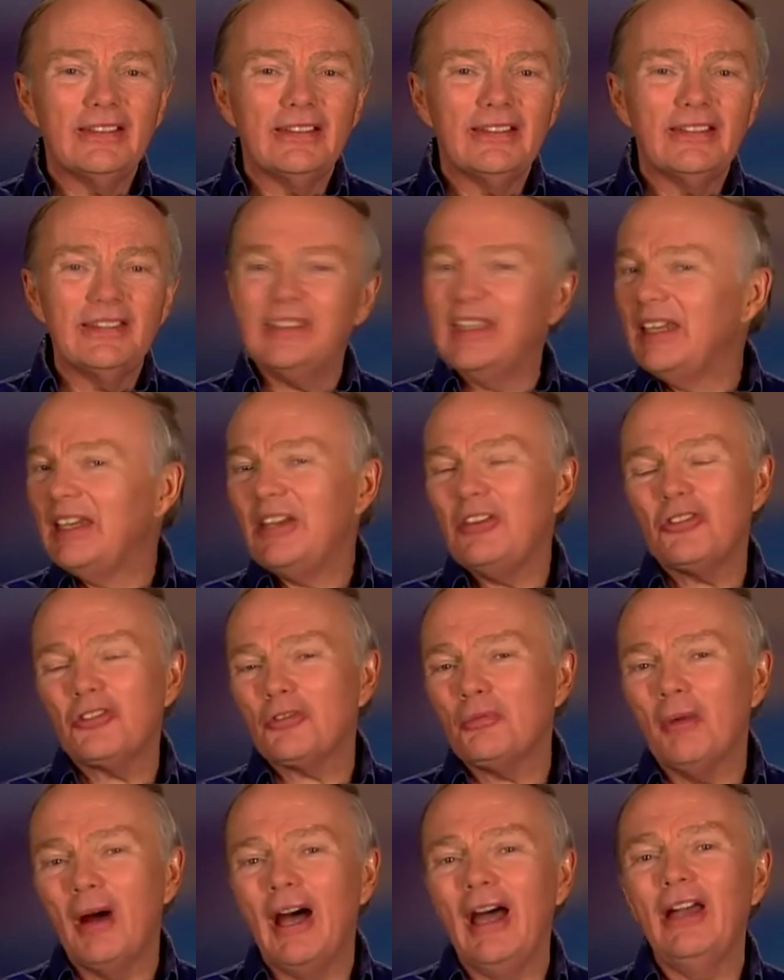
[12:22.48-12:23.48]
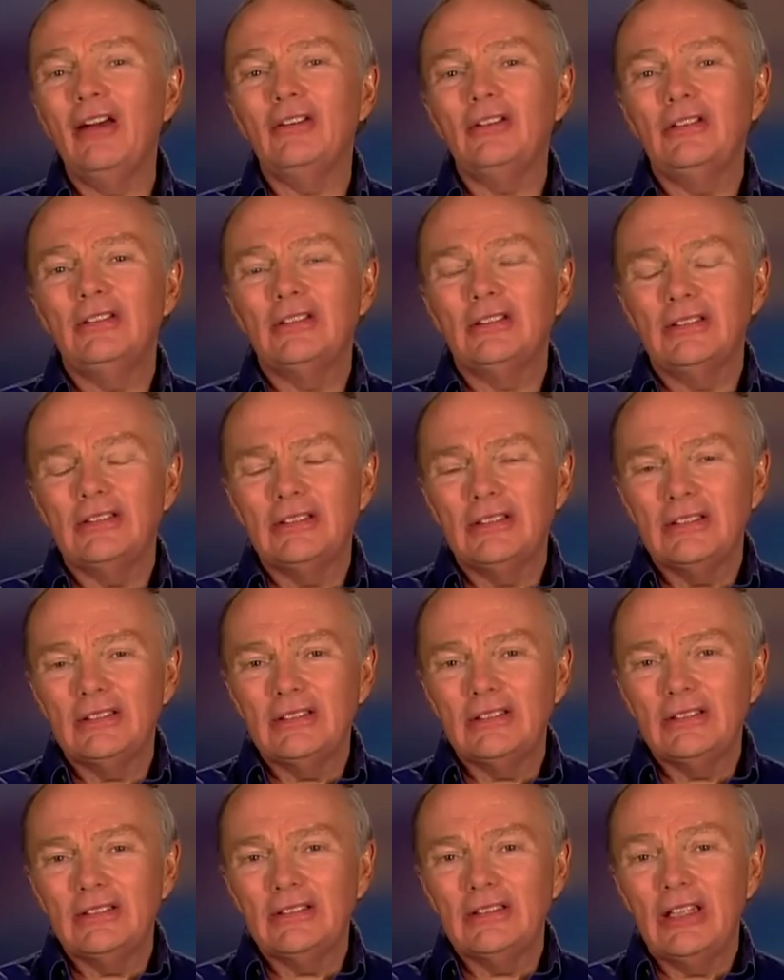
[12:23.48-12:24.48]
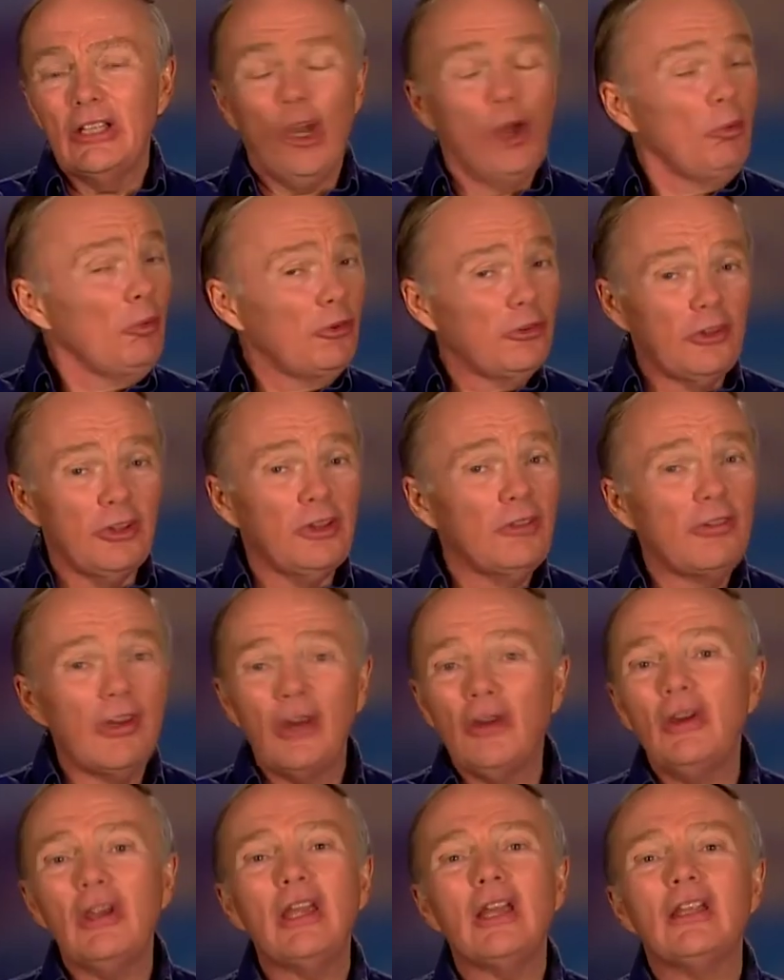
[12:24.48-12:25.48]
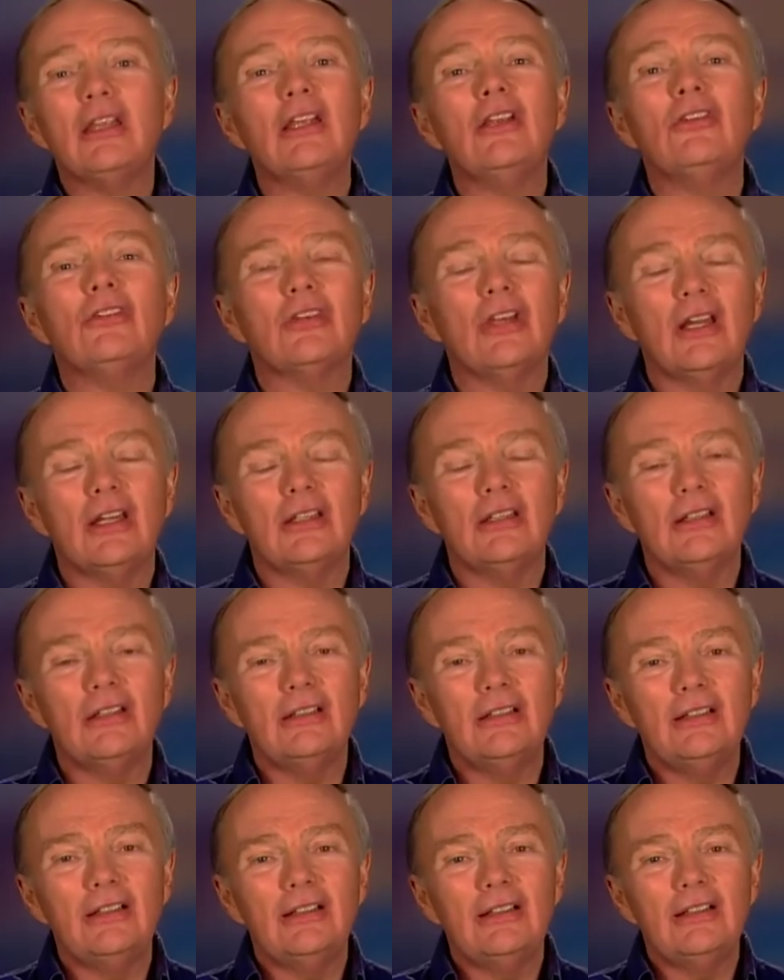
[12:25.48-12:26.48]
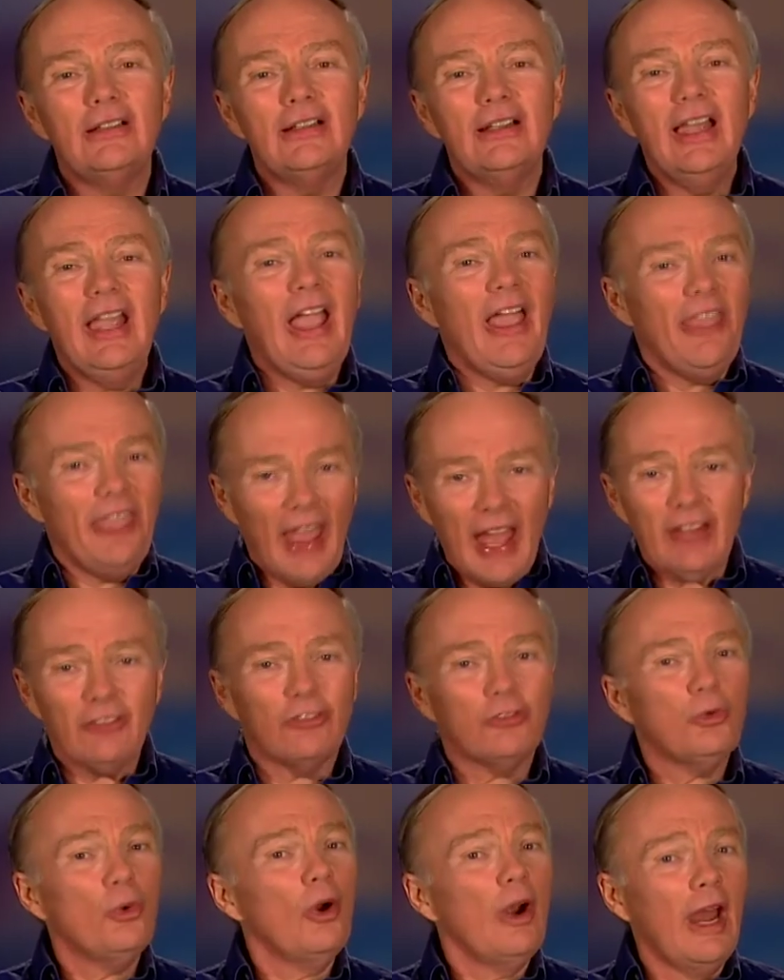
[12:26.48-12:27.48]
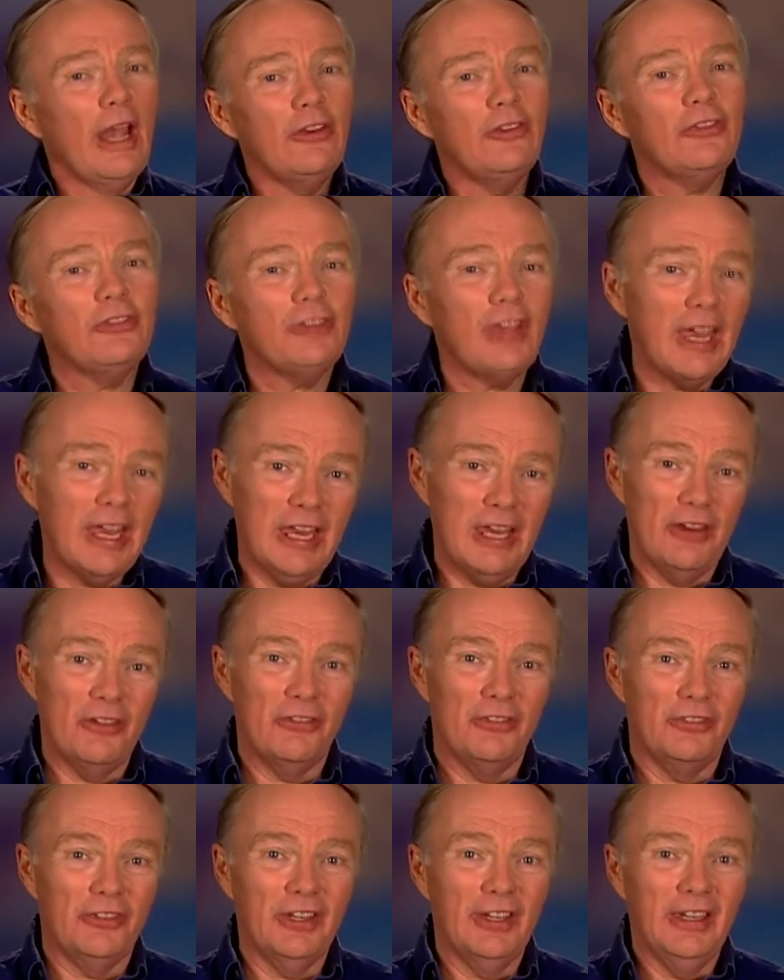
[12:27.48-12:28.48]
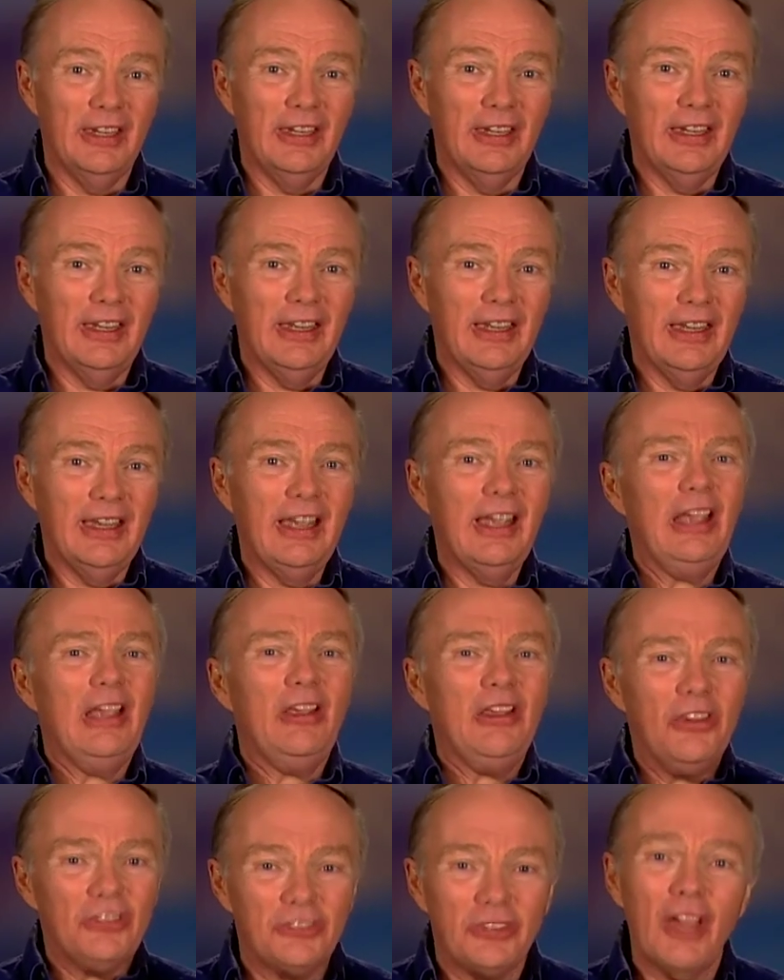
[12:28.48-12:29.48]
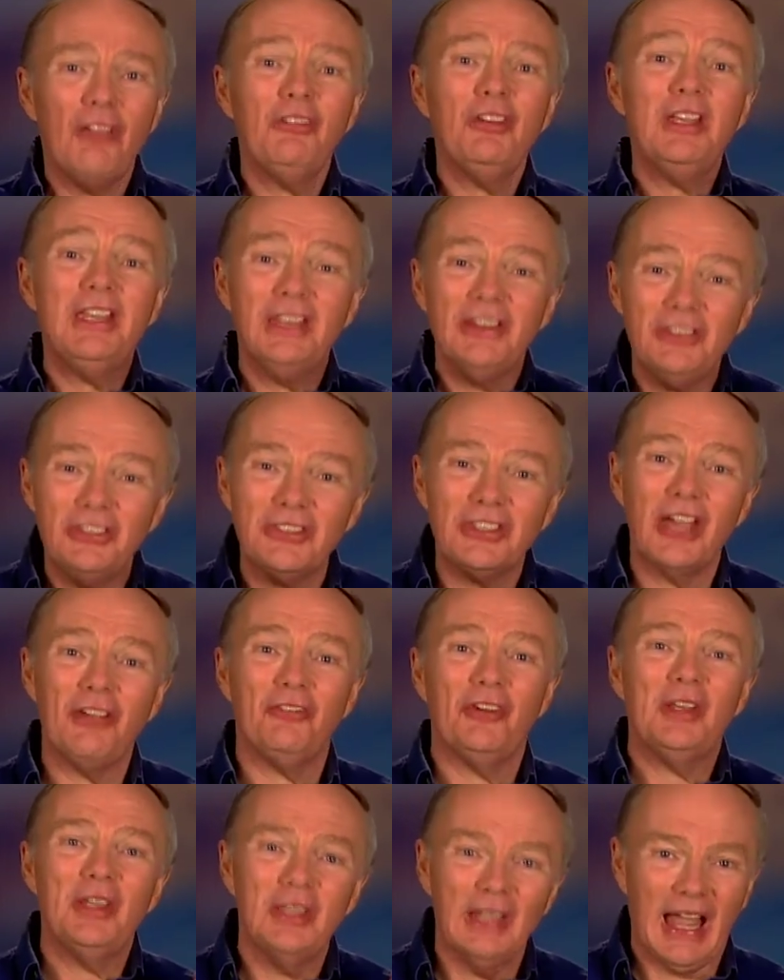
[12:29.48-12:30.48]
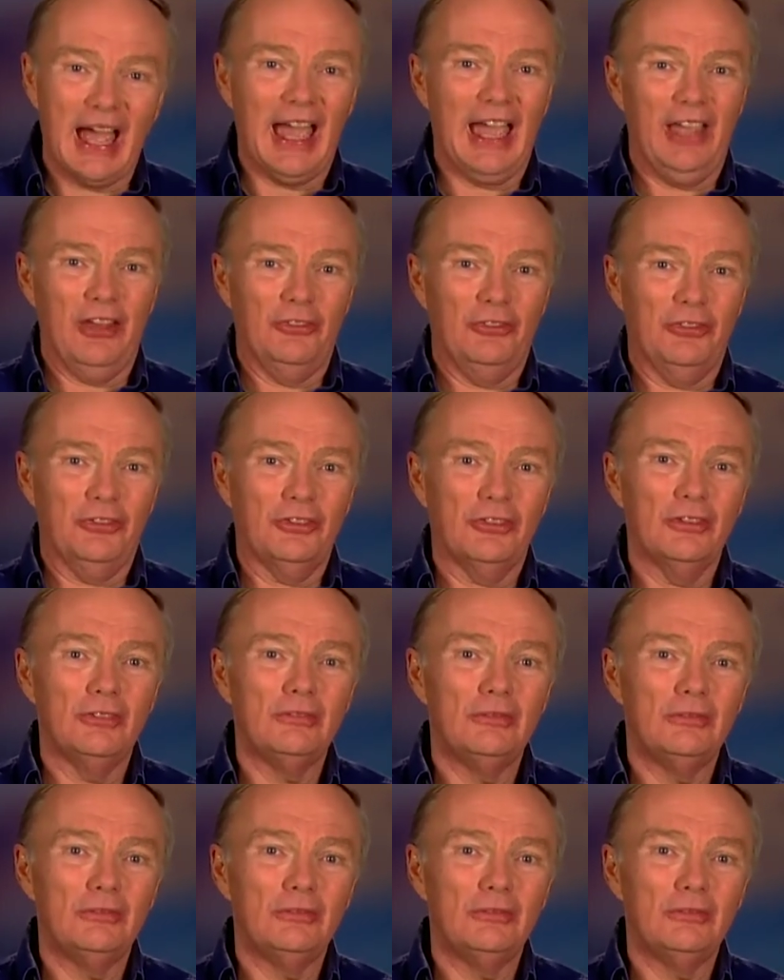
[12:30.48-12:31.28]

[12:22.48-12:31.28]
And then he'd smile, and almost to the very end he said, that's where I saved 77 lives.